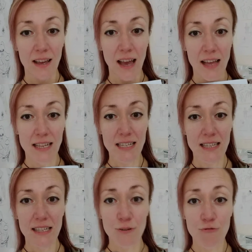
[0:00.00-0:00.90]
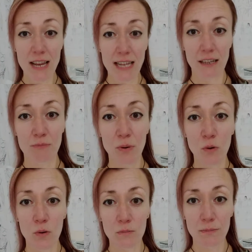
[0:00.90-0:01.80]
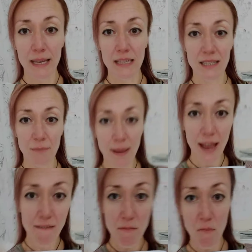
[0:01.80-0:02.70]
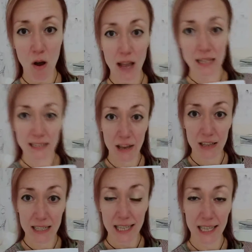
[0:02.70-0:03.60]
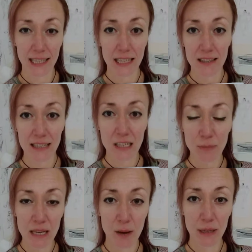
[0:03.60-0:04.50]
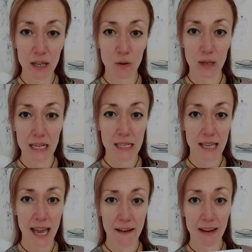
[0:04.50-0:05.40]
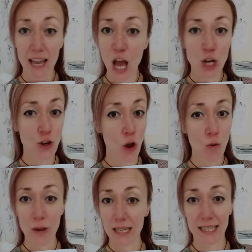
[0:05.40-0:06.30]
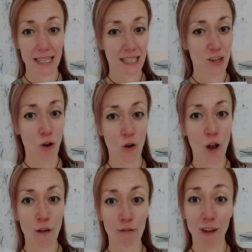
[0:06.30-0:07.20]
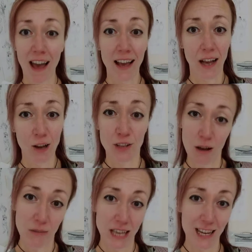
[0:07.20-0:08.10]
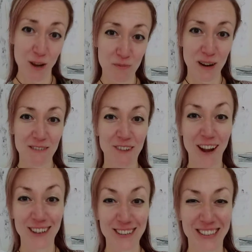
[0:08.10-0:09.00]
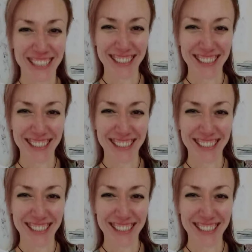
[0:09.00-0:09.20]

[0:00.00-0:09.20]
And this is the really important bit to bear in mind so that suddenly things become a little less scary. No, it does not. Fat goes up the yellow brick road.